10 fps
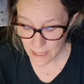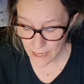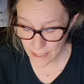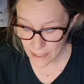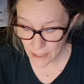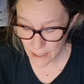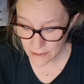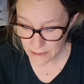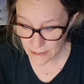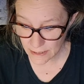
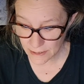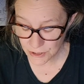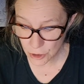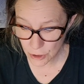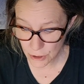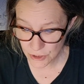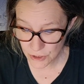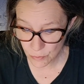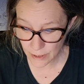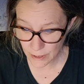And it starts
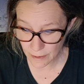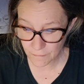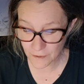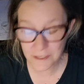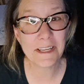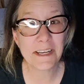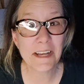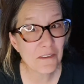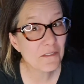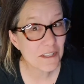with, funnily
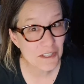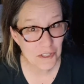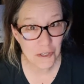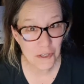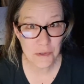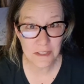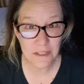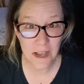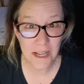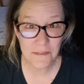enough, a
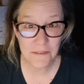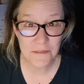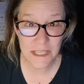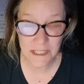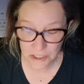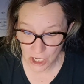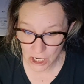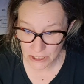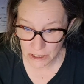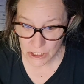live
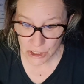TikTok.